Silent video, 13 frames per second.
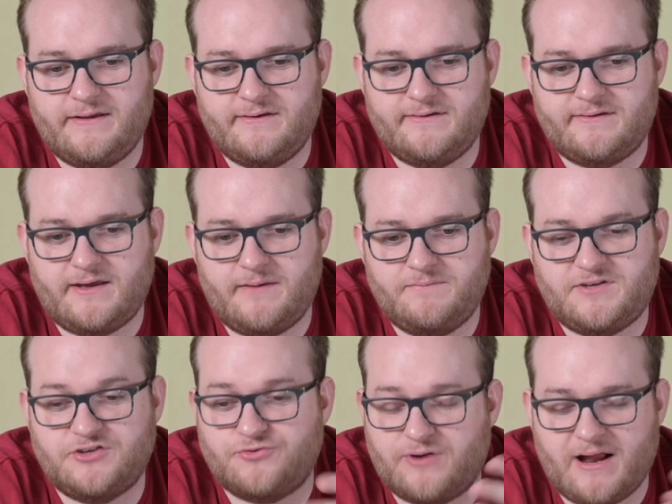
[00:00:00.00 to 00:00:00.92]
and
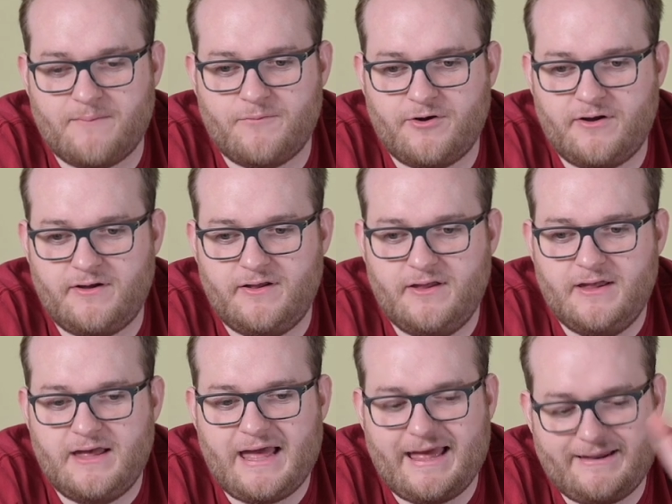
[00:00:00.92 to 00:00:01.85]
digital camera,
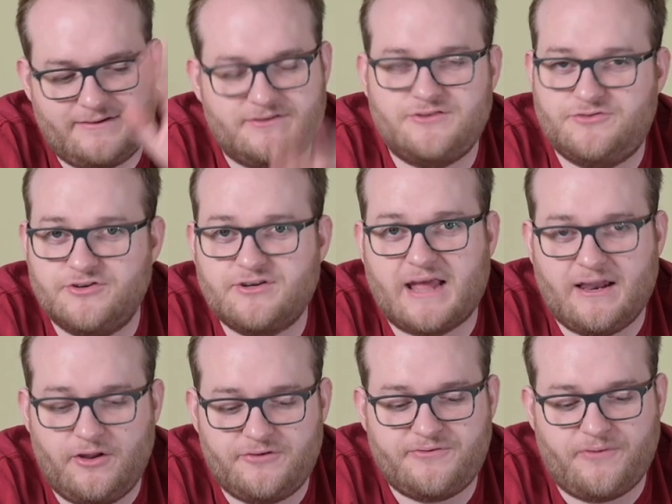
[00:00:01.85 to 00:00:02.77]
and you should get
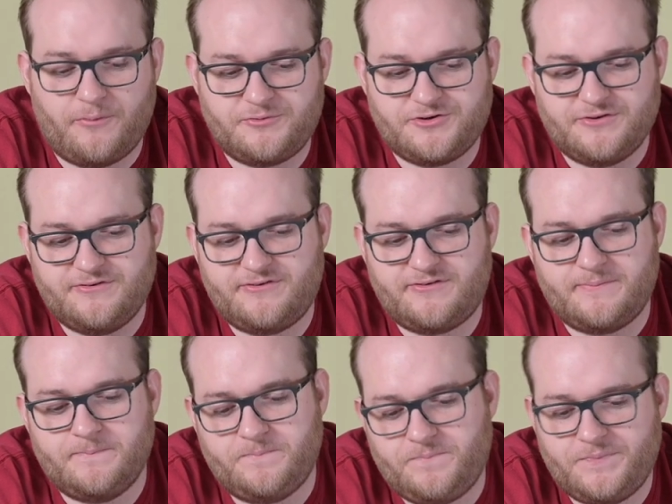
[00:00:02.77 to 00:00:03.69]
lots of options.
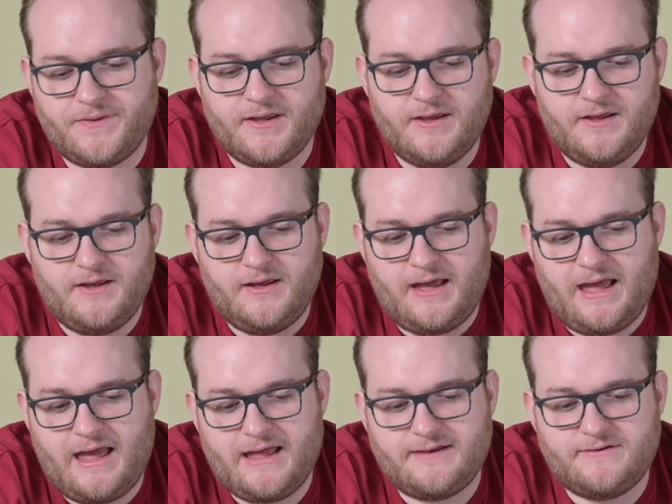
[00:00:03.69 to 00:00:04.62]

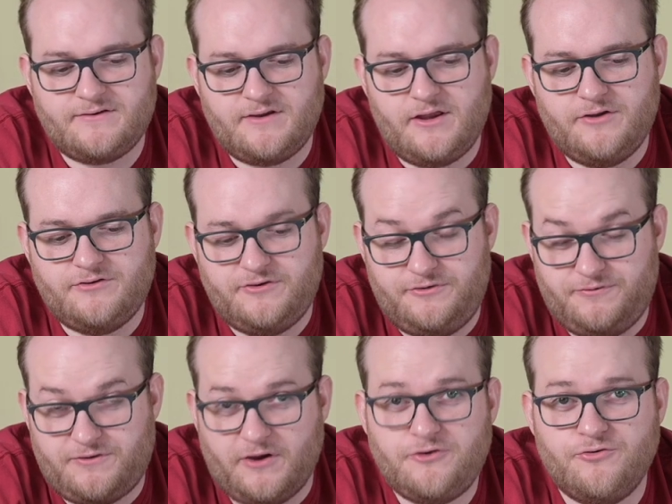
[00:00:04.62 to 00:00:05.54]
And
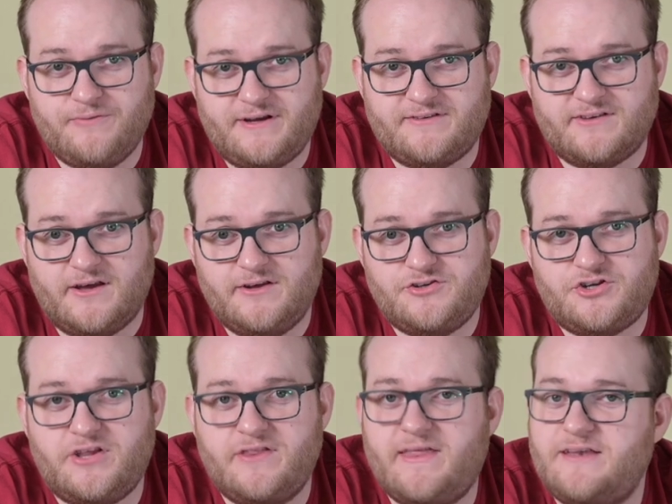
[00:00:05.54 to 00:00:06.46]
you've done your
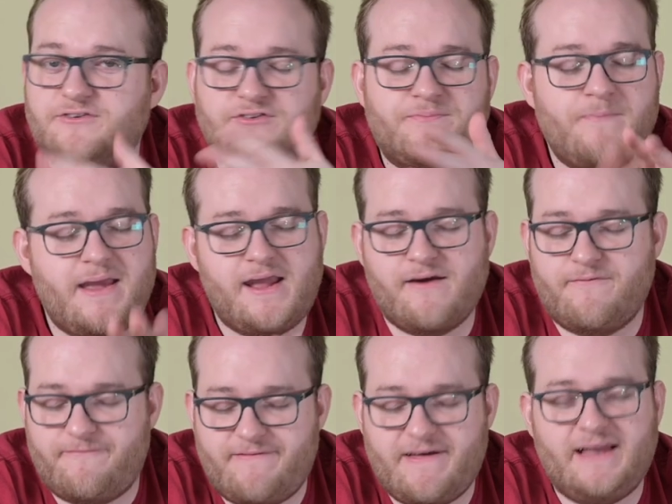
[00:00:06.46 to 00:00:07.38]
research, then just make a
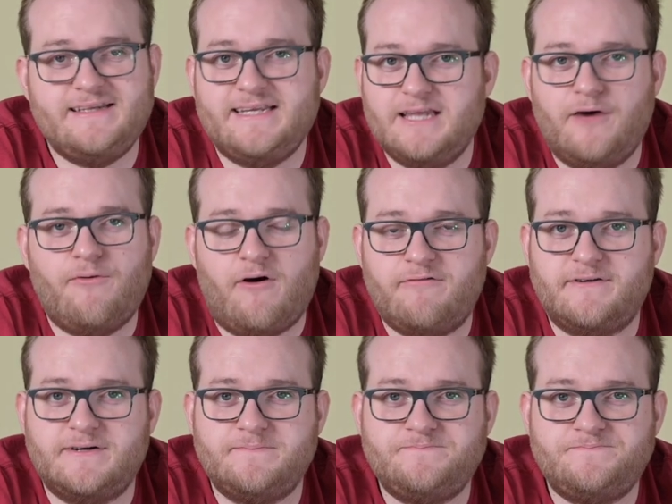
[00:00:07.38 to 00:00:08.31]
fairly low
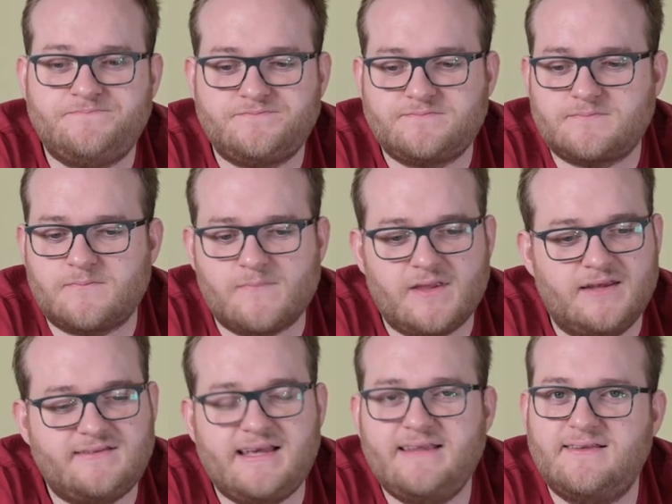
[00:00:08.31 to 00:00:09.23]
offer.
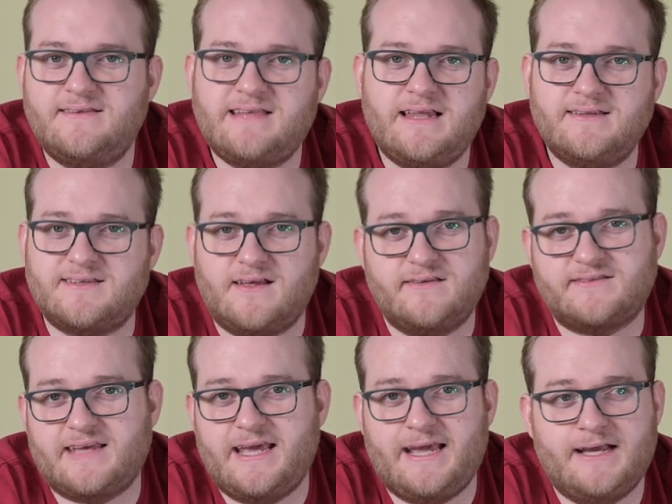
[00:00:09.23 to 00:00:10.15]
Say the seller's
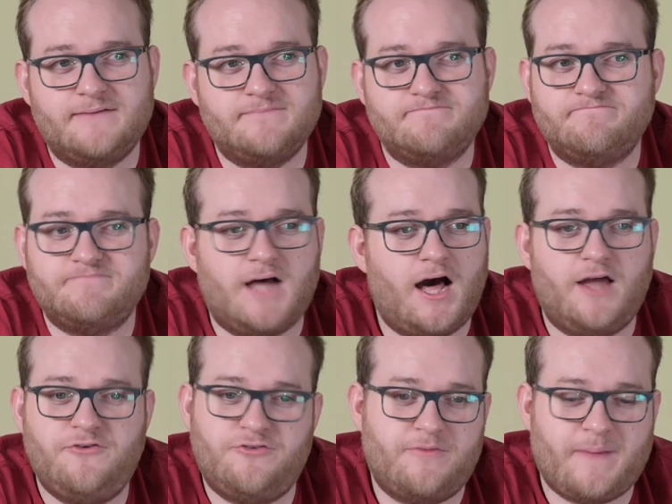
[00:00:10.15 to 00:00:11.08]
asking
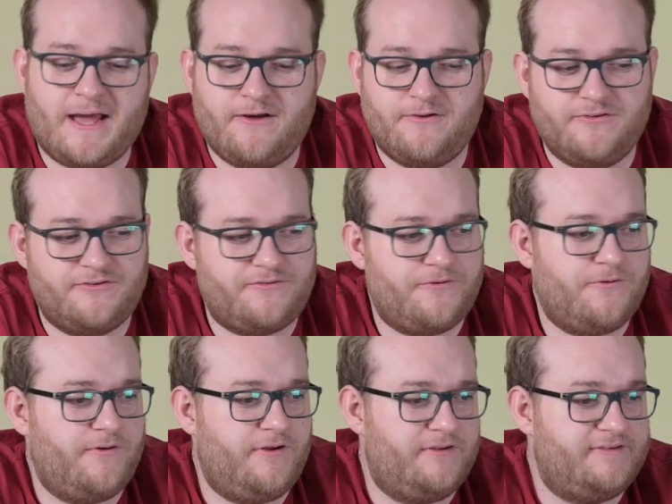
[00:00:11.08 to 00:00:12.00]
£100
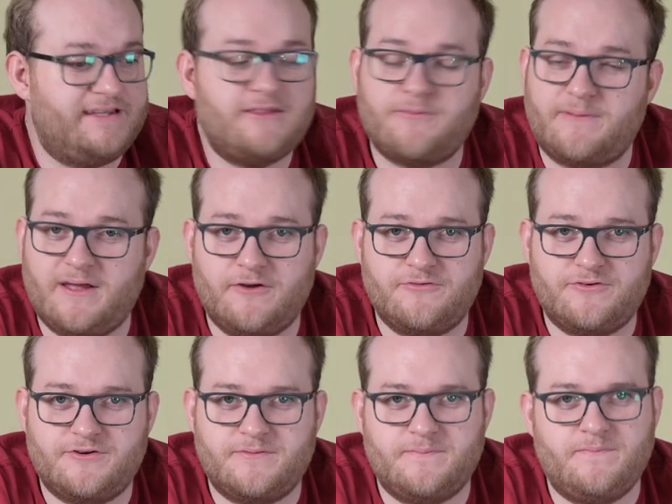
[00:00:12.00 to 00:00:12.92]
for a
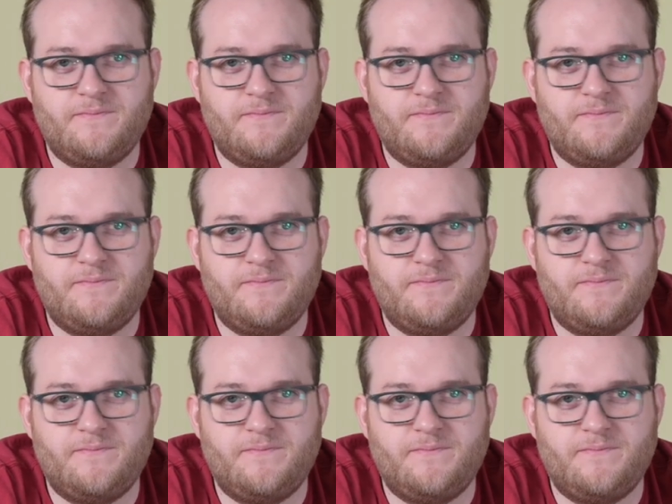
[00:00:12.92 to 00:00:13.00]
D300,